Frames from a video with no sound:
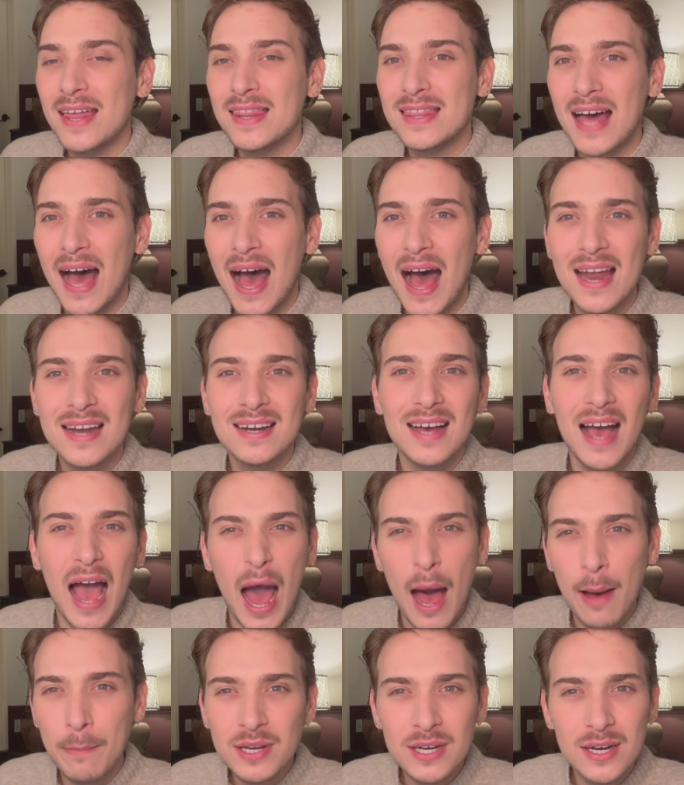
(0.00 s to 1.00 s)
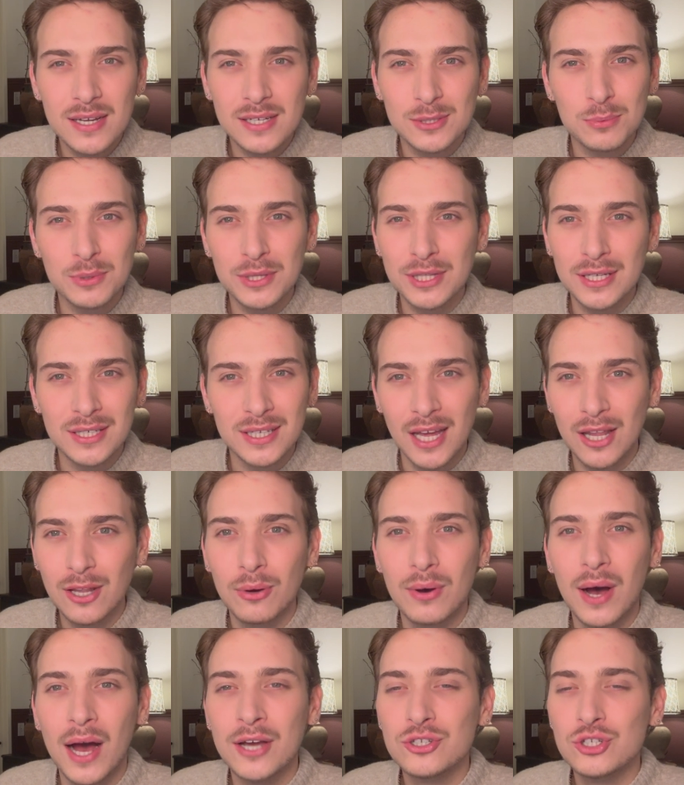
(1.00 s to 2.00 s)
that happiness with the
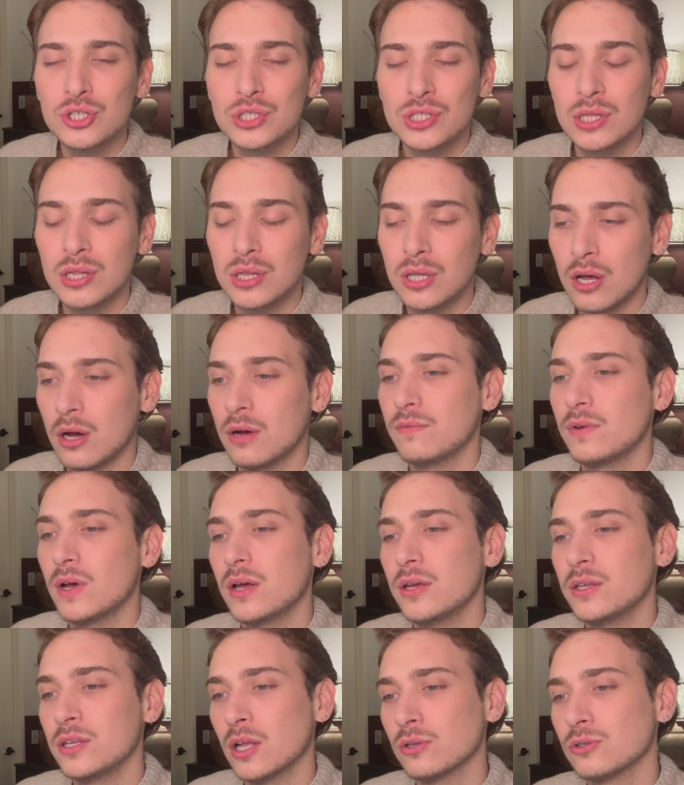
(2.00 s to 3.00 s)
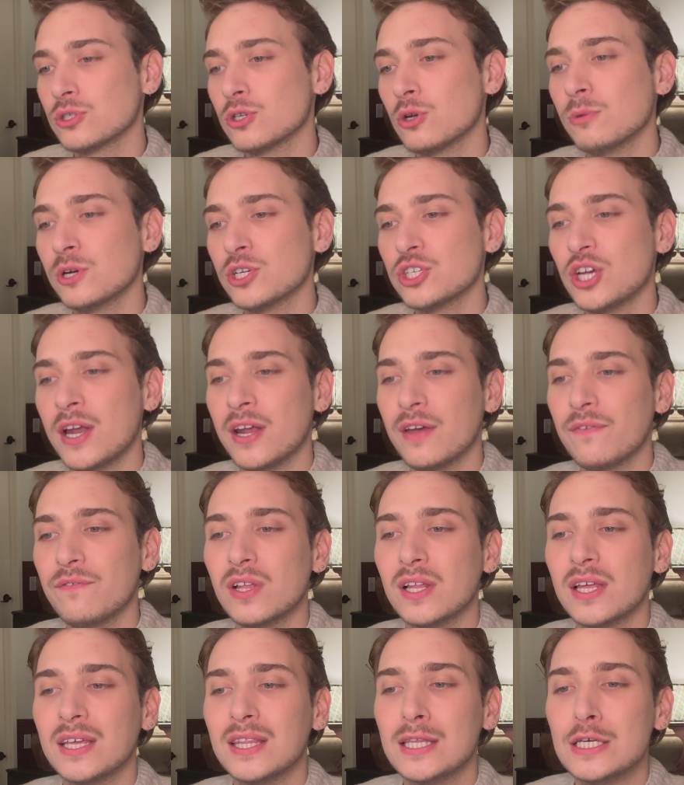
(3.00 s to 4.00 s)
yellow. I just love yellow so much, and I
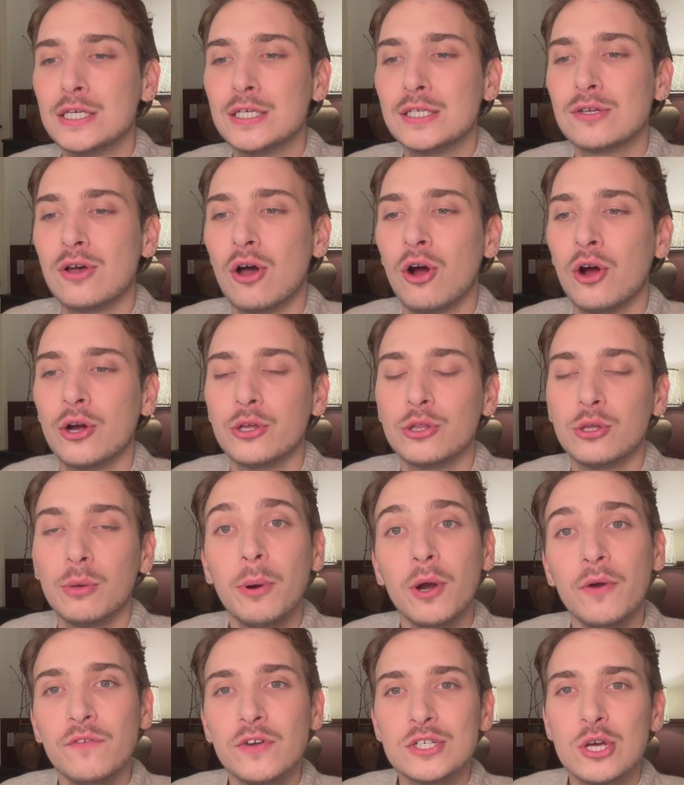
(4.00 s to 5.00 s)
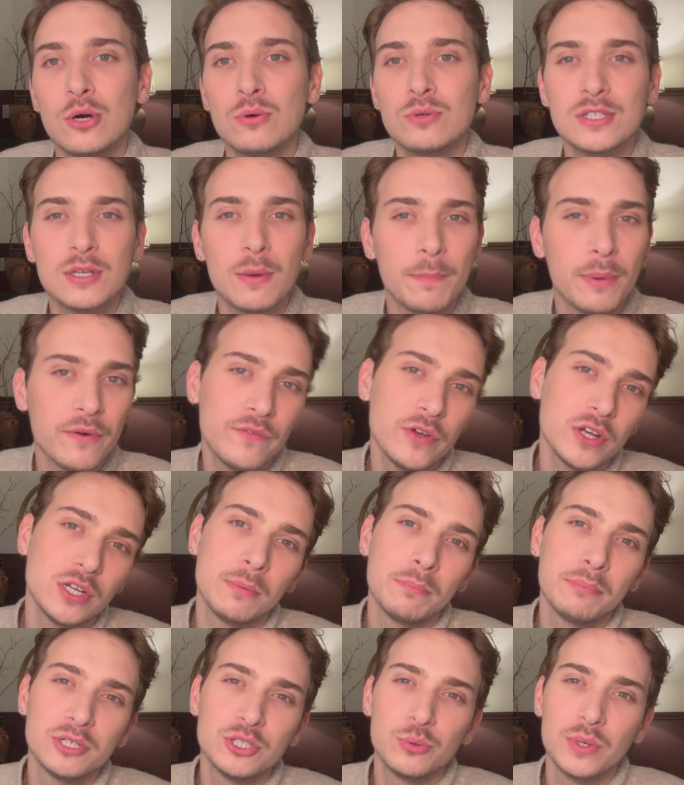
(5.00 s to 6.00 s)
feel like these are the perfect tones, the perfect
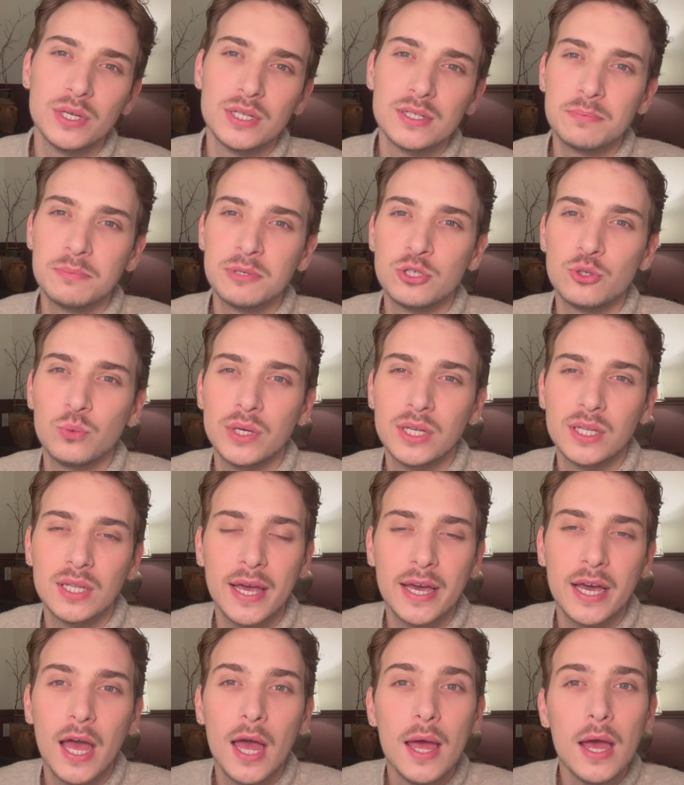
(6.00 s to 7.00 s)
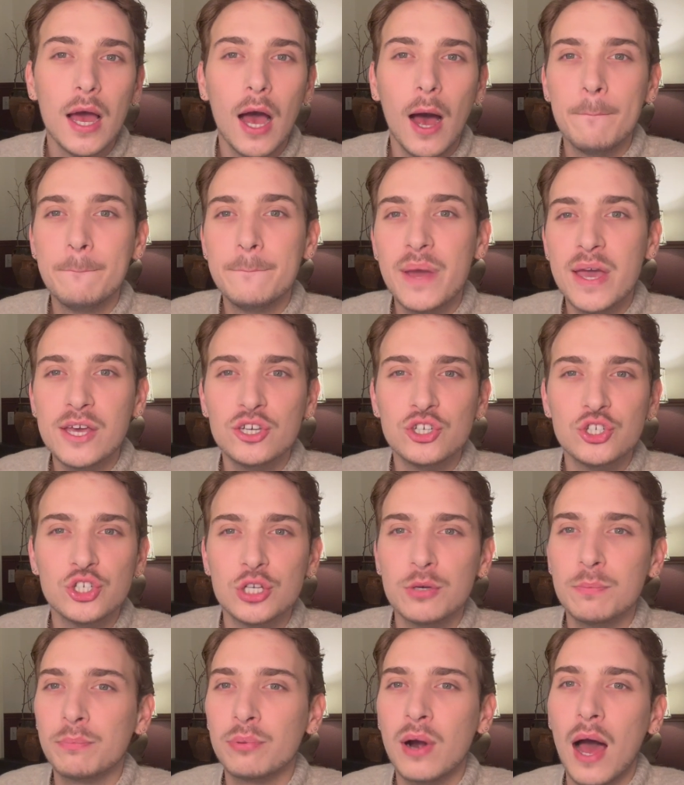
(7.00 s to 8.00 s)
in-betweens between like a
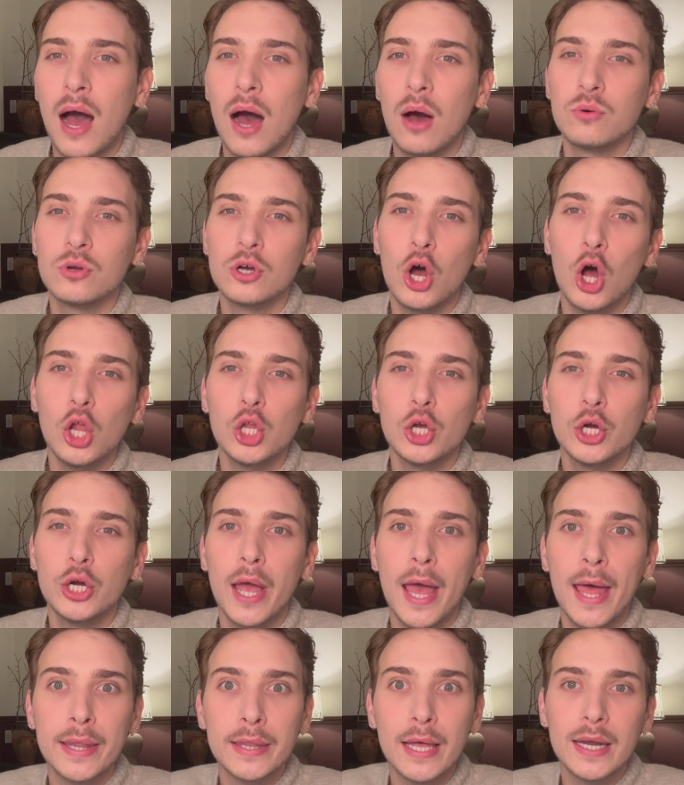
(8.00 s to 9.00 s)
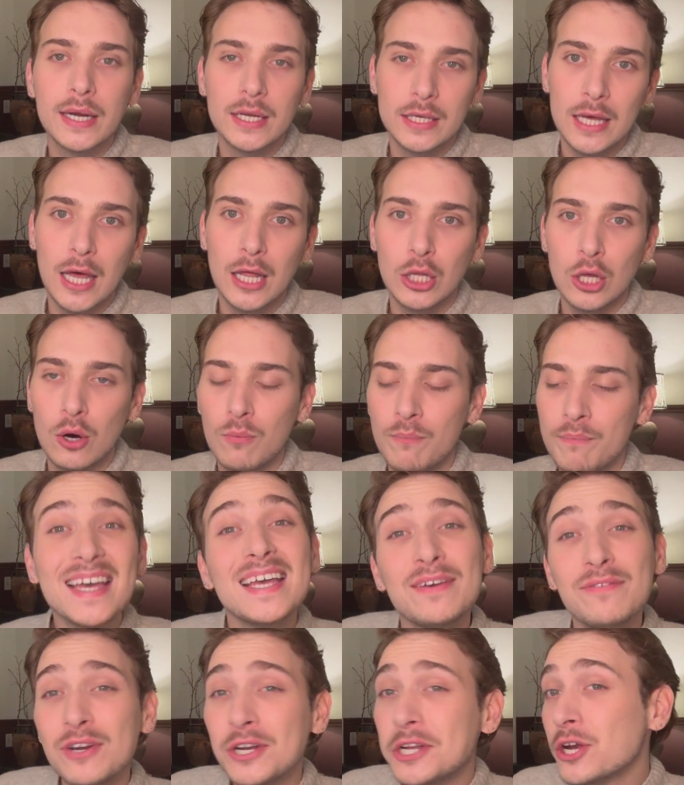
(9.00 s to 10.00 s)
beigey brown color and then a yellow.
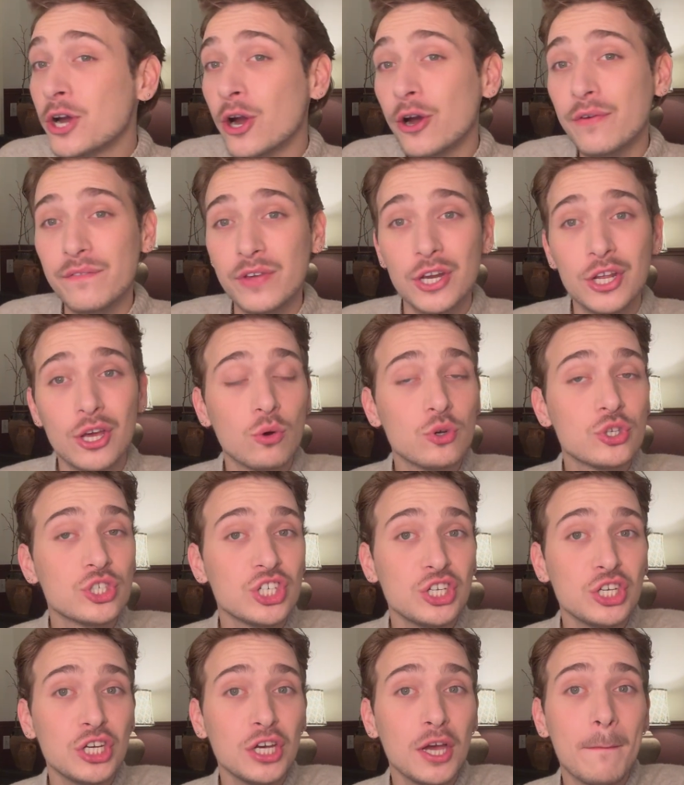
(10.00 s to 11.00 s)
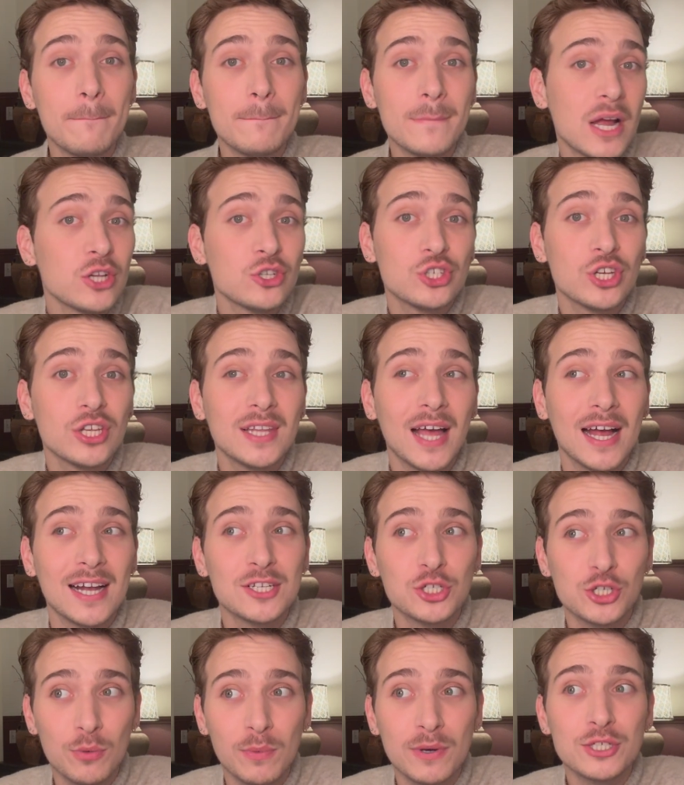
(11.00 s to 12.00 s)
Even in her video, she mentioned that
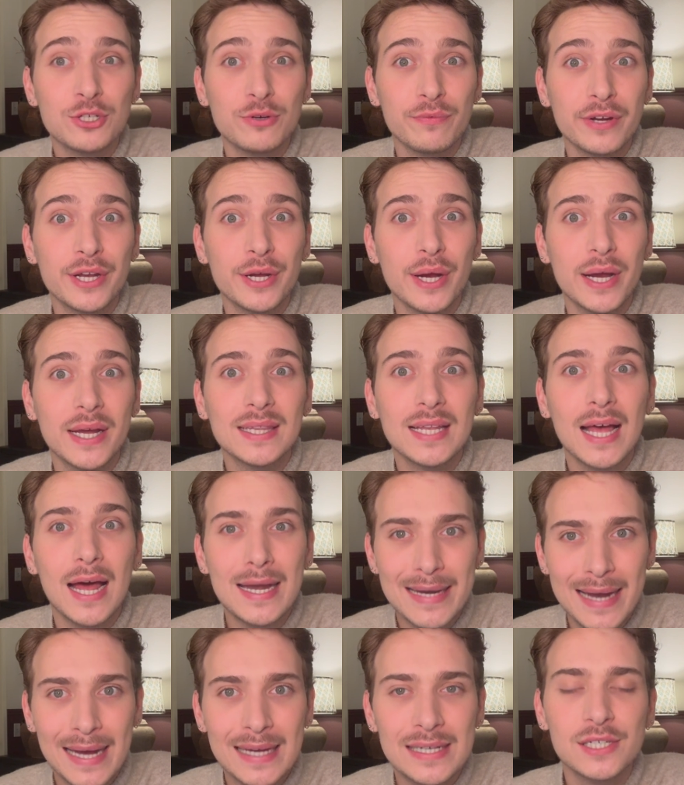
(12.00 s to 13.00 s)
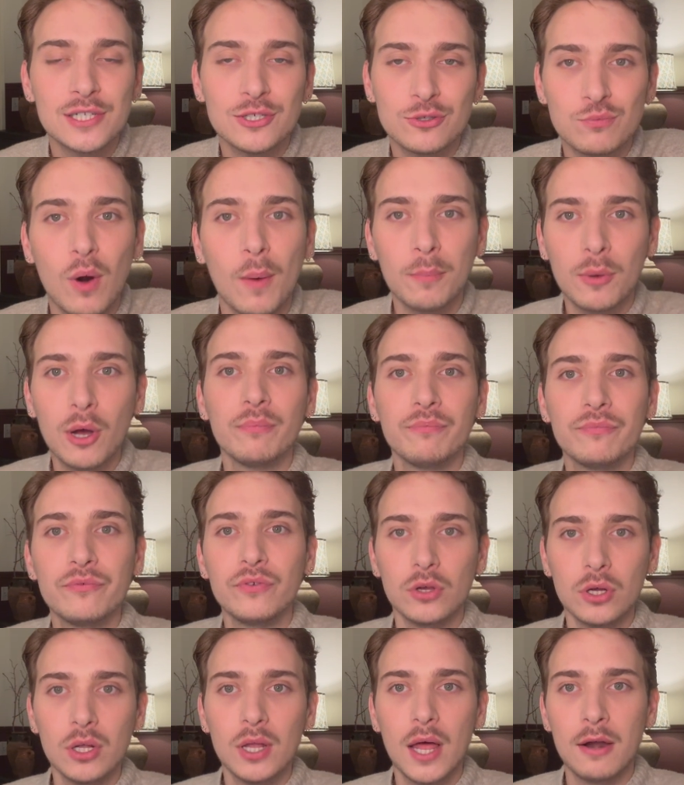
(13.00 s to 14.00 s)
she wanted to recreate a 90s rom-com
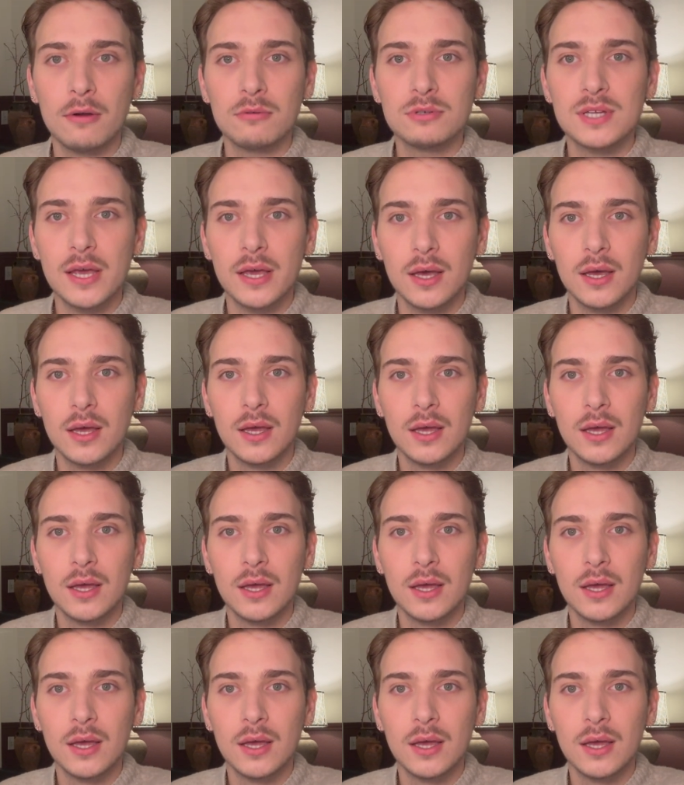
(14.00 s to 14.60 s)
feel, and I was like,